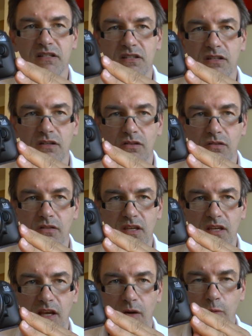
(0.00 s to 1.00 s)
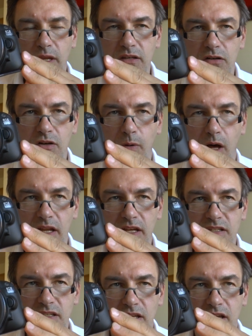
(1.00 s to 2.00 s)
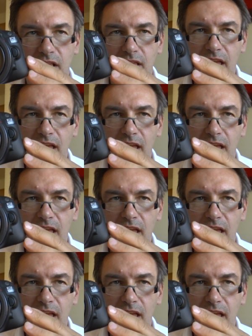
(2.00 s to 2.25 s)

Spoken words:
to the video quality,